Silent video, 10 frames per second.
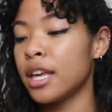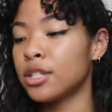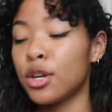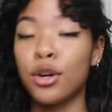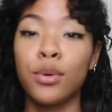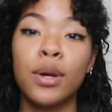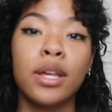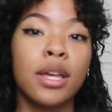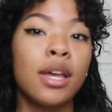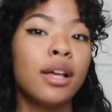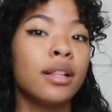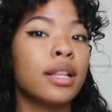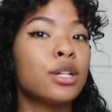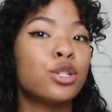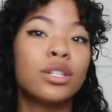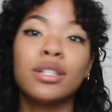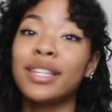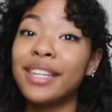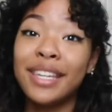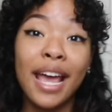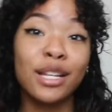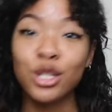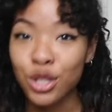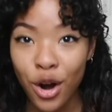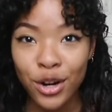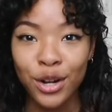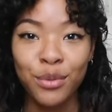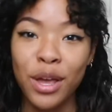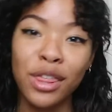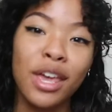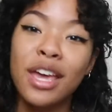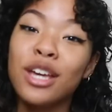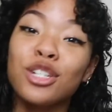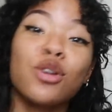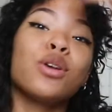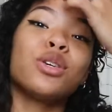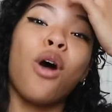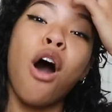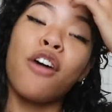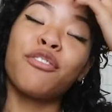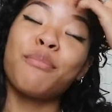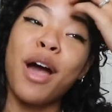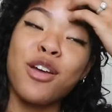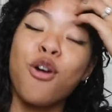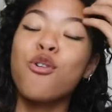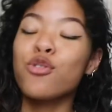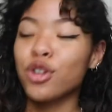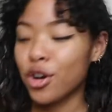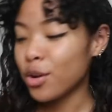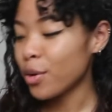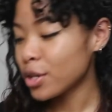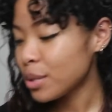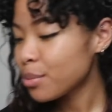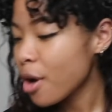So let's just get started with showing you off my current works in